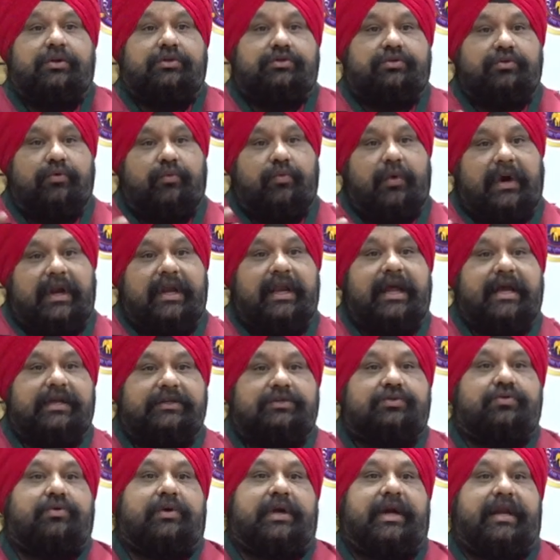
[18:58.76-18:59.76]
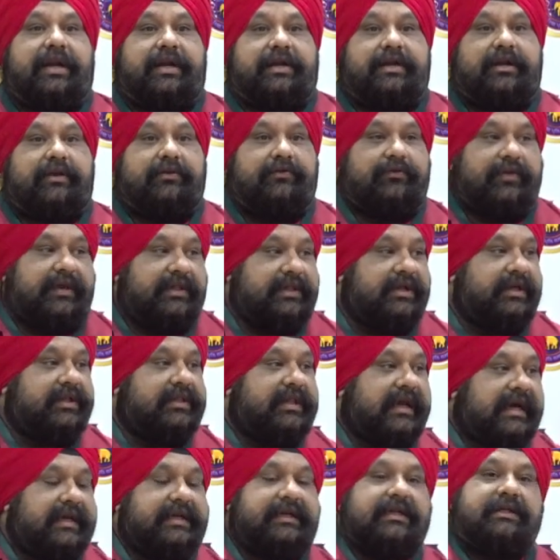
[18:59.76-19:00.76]
So one has to characterize whether
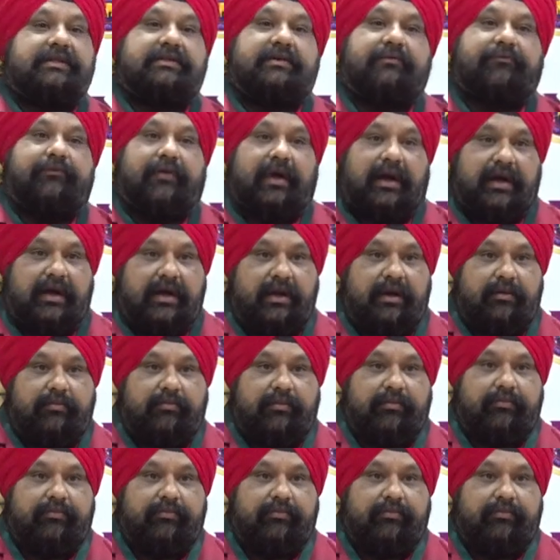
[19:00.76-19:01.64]
that is a fungal